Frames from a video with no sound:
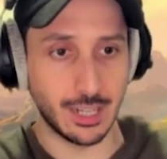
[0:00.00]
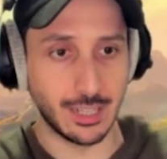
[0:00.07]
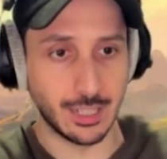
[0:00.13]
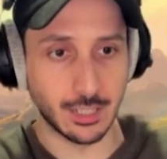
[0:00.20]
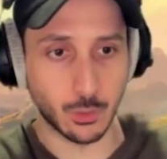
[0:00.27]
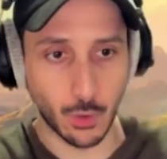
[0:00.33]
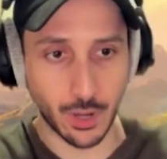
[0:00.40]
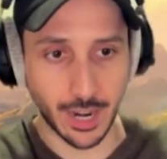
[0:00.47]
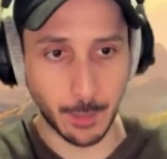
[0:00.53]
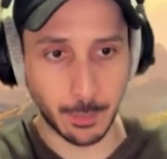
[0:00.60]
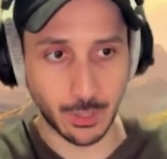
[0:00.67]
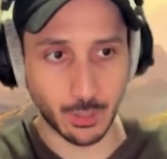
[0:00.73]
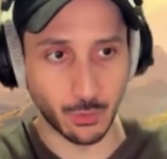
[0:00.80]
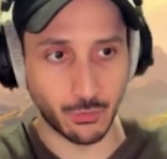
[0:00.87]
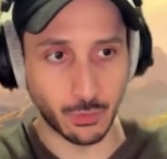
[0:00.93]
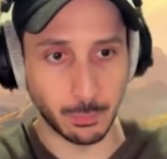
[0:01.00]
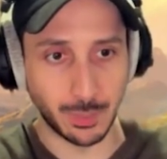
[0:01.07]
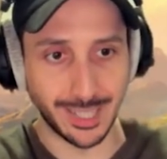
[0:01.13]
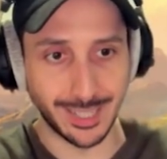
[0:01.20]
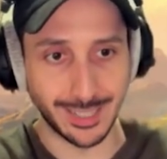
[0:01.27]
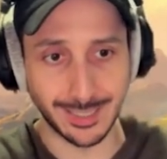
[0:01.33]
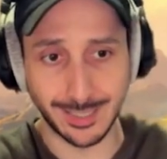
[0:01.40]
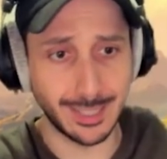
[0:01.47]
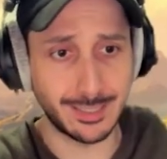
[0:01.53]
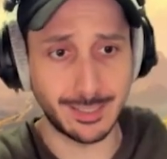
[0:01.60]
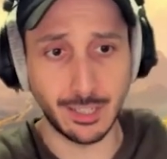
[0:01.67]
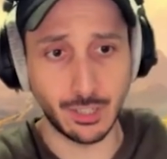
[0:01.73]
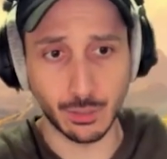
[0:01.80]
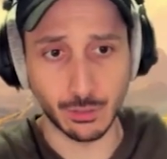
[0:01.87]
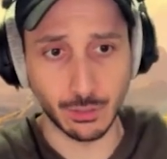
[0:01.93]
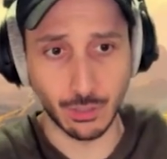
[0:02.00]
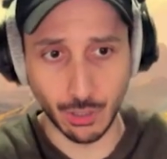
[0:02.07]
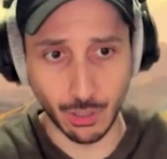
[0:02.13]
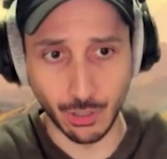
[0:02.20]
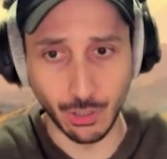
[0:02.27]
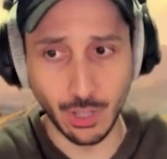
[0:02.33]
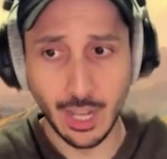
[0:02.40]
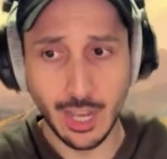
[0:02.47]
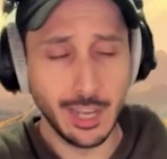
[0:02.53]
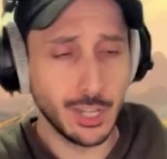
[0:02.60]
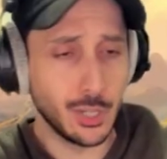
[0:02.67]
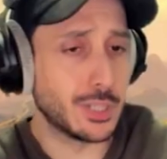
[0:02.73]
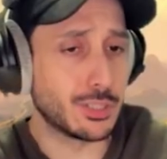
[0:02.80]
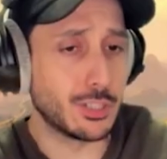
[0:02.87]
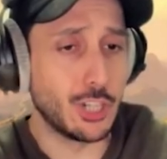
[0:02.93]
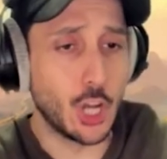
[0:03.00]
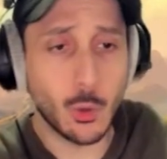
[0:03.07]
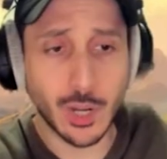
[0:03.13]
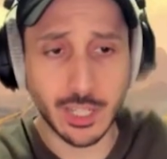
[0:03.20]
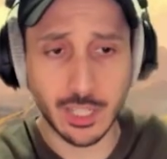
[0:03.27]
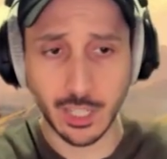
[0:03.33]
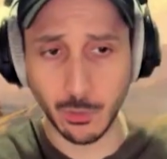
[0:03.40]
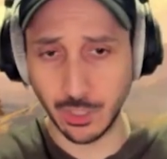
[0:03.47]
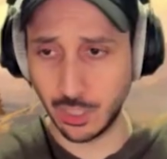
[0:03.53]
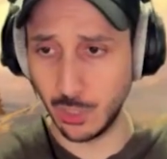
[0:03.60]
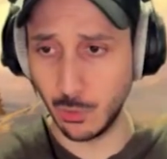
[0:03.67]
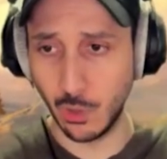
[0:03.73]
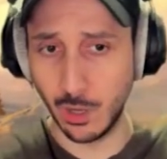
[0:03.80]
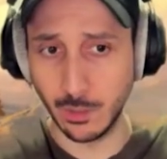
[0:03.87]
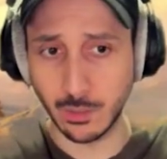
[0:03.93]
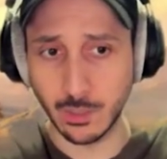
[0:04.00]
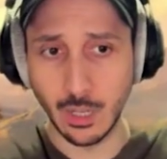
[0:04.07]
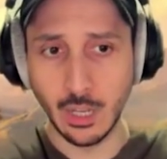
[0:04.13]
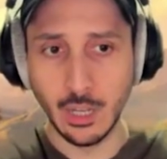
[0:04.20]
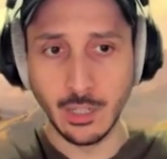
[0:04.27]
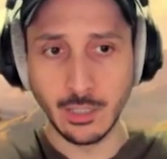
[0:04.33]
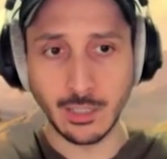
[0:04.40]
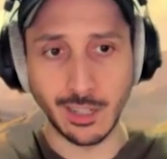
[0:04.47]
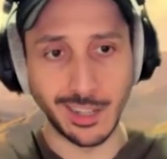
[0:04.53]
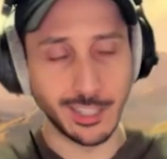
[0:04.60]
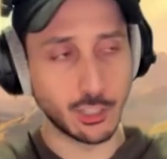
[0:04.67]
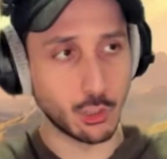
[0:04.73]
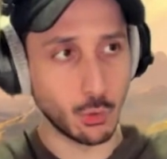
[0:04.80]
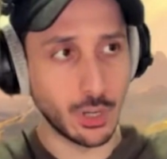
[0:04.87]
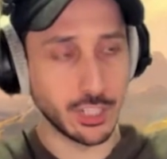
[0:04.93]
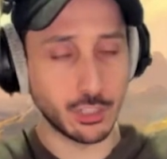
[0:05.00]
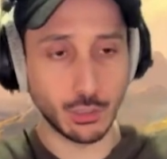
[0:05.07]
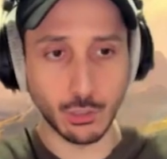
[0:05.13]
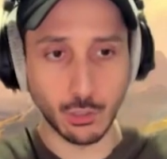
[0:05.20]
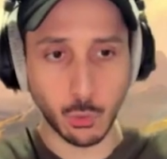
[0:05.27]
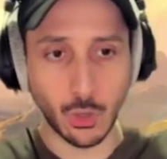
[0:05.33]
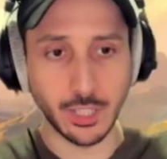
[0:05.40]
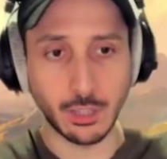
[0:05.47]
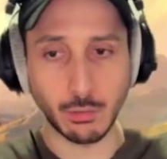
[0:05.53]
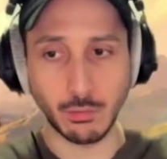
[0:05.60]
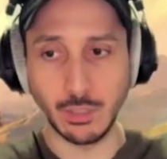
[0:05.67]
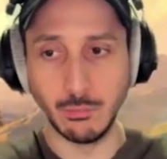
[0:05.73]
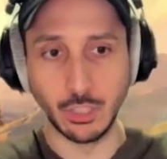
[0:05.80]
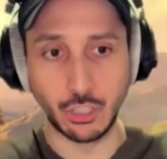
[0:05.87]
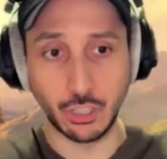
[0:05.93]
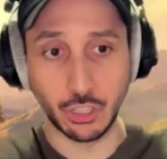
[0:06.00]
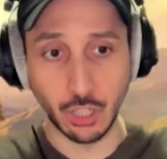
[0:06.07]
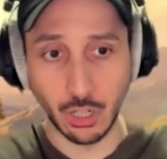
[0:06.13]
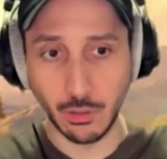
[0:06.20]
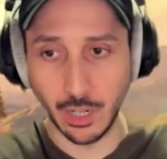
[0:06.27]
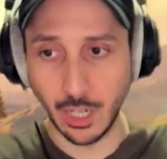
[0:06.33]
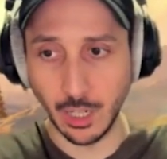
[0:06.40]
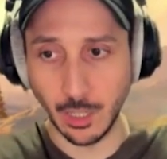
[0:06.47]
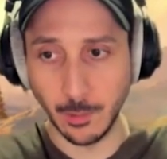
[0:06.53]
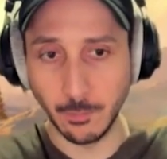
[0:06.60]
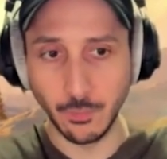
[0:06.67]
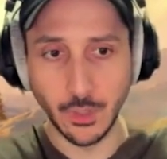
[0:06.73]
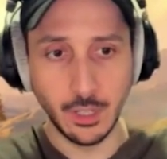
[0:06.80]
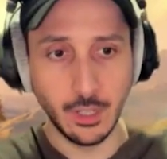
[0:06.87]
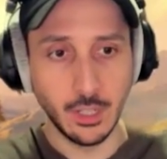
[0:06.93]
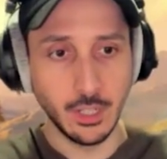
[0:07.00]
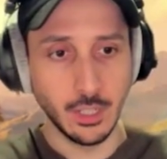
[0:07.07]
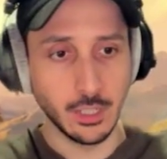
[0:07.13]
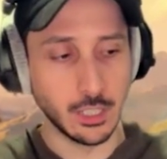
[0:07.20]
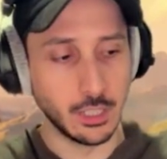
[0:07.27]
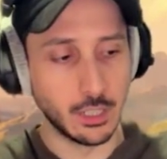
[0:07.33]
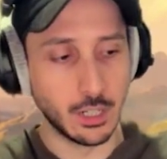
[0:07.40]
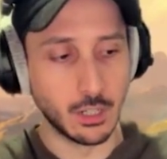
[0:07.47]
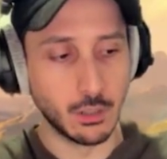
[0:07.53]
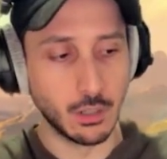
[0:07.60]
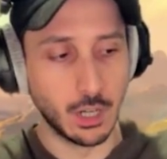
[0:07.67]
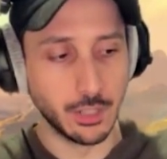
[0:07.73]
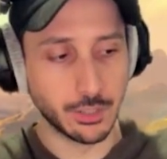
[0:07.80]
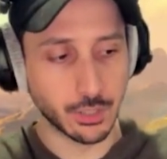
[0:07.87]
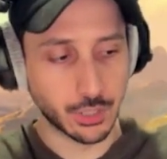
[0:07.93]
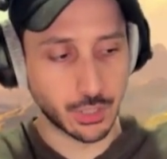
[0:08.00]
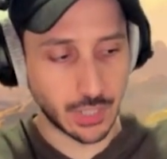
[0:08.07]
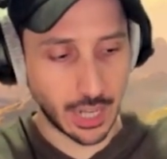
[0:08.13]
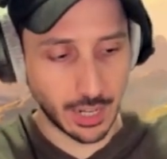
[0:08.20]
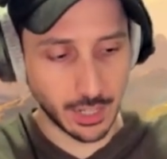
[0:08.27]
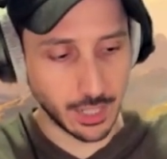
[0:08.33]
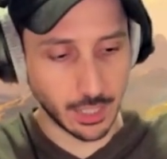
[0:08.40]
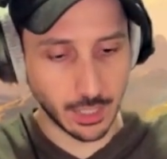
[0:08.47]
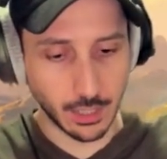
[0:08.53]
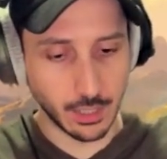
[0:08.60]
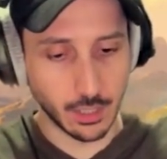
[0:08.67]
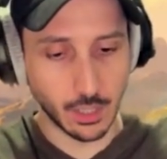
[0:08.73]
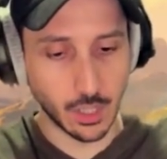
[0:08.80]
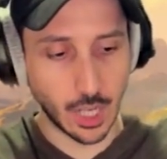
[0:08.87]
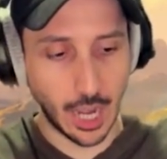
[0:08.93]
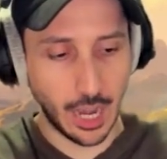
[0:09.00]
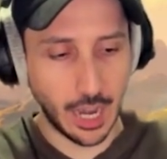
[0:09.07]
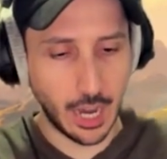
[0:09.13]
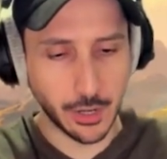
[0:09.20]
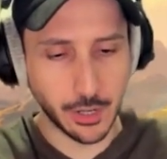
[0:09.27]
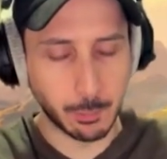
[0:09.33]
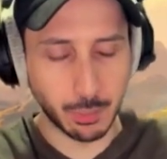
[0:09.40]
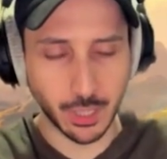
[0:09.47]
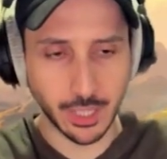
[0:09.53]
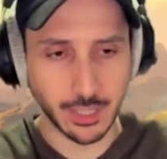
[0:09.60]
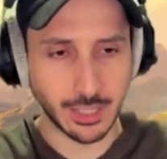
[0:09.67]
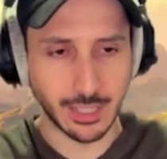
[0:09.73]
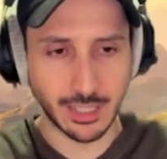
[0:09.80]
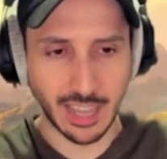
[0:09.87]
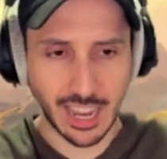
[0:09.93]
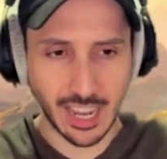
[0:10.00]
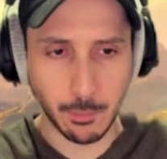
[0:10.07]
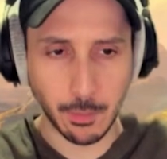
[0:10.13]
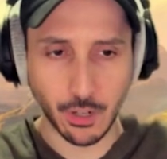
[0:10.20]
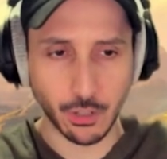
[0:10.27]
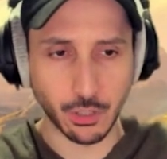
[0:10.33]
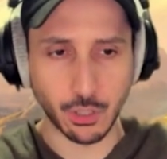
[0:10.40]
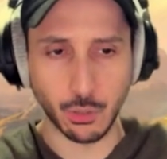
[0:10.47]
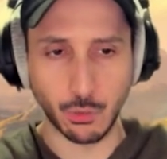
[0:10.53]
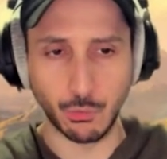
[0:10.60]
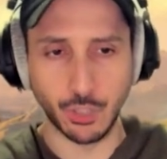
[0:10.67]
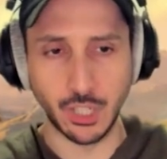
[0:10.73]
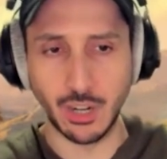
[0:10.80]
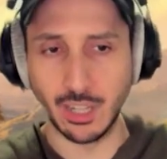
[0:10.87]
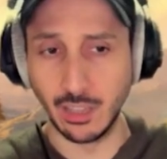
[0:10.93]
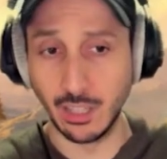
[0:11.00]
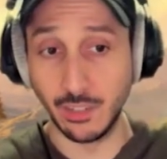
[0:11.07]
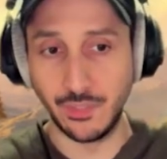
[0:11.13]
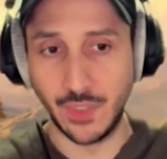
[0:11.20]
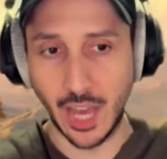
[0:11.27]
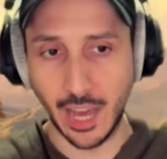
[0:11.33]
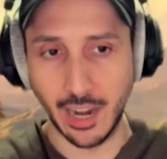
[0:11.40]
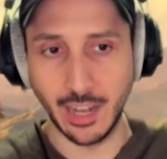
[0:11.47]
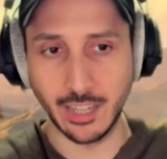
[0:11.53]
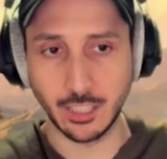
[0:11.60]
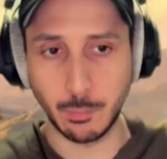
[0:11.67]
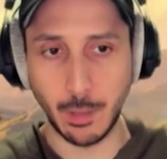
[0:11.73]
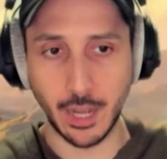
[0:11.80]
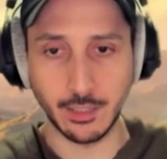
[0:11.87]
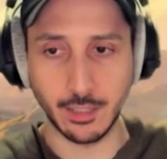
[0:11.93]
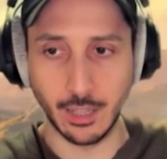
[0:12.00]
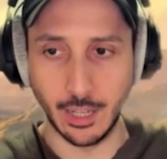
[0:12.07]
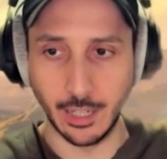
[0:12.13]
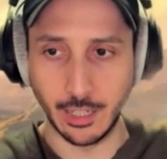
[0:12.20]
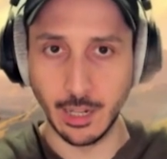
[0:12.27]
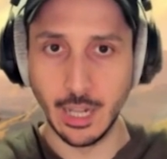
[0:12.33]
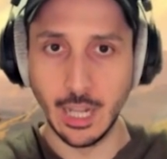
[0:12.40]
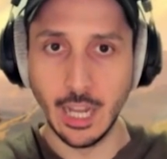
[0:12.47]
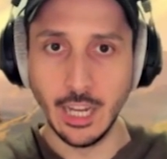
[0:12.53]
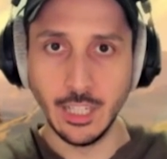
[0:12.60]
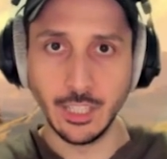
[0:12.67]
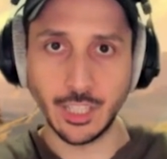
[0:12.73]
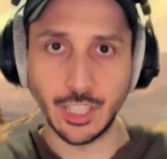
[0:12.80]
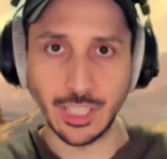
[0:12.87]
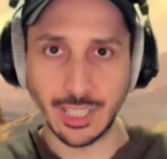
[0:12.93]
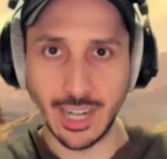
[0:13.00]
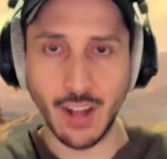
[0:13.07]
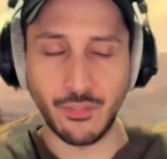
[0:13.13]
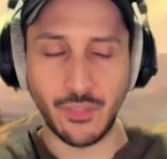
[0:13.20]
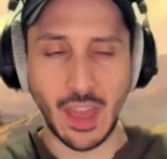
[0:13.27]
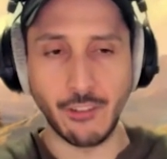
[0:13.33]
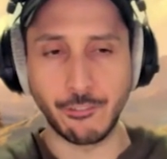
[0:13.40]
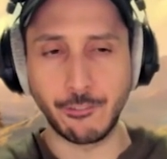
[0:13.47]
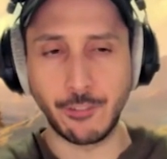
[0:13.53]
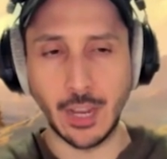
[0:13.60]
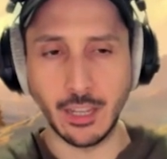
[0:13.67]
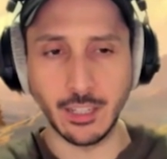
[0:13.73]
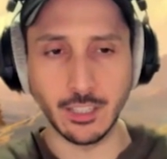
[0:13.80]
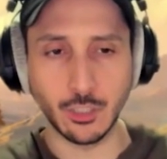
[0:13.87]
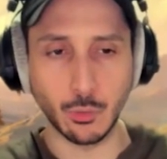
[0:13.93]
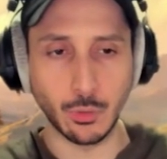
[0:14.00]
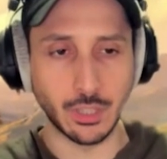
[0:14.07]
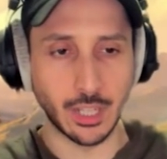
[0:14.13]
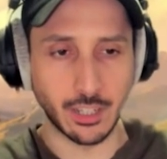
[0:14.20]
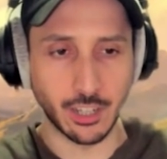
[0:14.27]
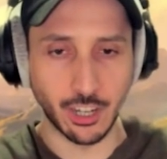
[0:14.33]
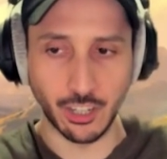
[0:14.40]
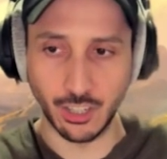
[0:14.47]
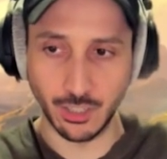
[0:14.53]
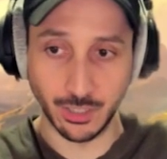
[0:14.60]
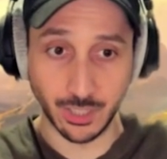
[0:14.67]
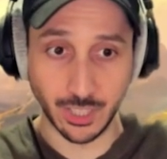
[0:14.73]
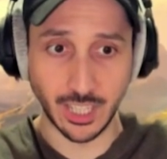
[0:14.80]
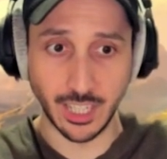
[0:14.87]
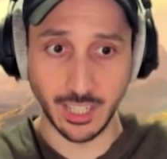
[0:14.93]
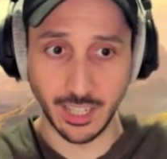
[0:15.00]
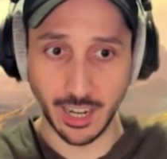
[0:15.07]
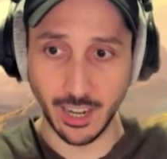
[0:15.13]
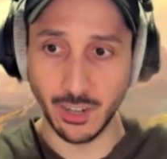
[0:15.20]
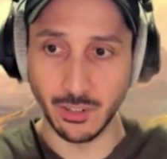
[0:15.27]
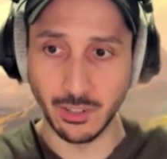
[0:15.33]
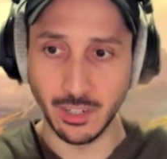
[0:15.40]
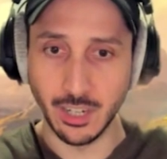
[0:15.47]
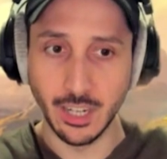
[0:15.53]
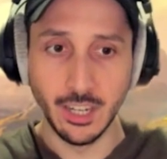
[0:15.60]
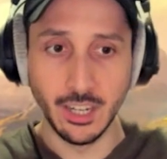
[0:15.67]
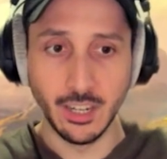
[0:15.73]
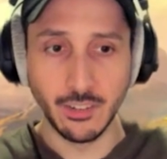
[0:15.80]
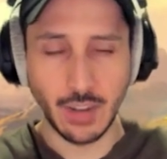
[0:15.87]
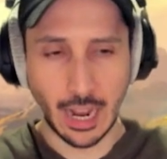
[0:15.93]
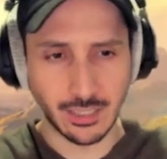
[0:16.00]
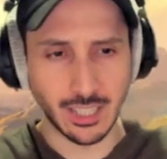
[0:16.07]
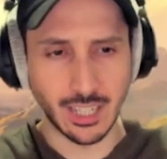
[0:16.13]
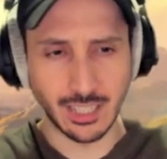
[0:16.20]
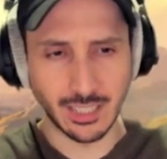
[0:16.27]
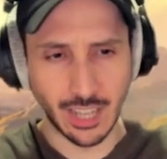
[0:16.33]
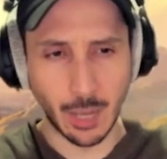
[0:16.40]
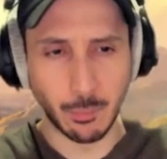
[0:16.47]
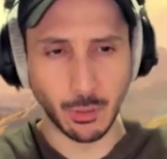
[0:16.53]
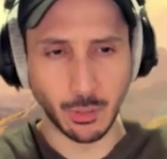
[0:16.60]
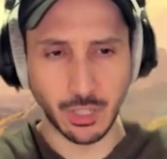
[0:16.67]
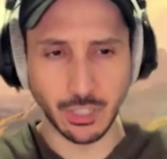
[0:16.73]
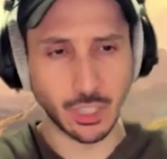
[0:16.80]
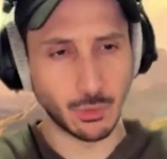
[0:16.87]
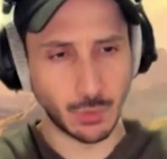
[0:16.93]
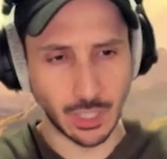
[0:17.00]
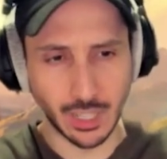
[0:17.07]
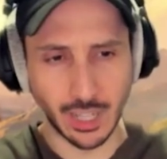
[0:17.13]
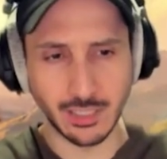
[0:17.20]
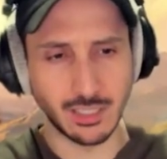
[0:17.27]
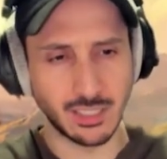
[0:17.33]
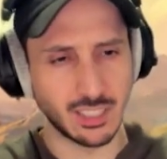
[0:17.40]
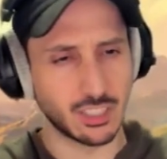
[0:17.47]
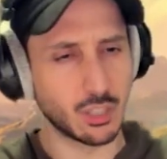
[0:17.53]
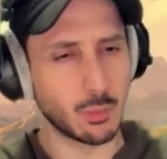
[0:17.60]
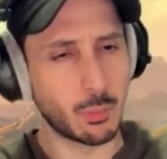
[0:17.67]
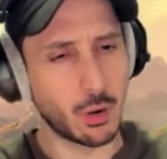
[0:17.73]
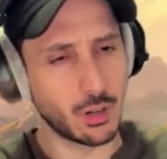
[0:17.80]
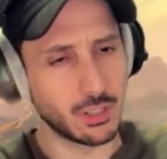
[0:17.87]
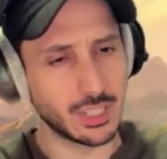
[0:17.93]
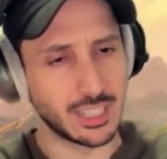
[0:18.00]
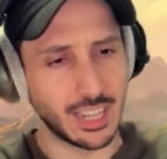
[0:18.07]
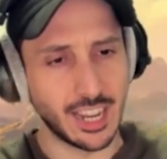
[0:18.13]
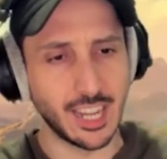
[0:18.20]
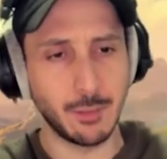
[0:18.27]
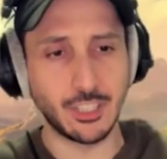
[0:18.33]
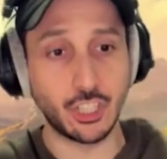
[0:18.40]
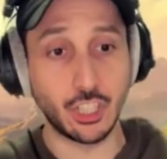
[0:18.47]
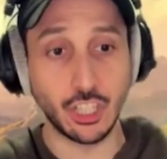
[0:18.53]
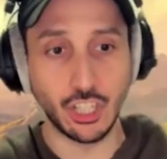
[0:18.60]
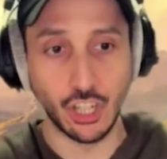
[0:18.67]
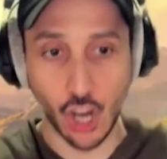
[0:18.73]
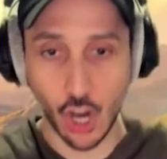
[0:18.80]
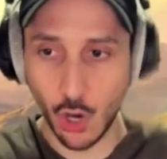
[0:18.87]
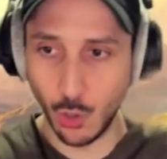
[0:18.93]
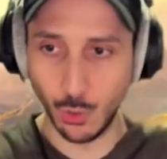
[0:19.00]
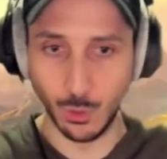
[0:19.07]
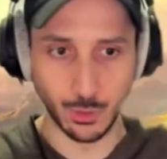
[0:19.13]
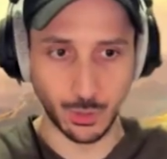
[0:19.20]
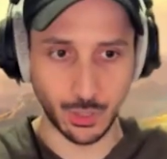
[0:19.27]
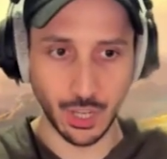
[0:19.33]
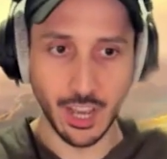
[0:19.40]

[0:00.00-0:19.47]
one episode from being a 16-year-old girl who has no idea what she wants to like 22, 23, maturing, understanding how to play the game in her career. I love that aspect. Like she's not that phased when they cut her scene down as an example because she realizes it's a part of the game and she knows.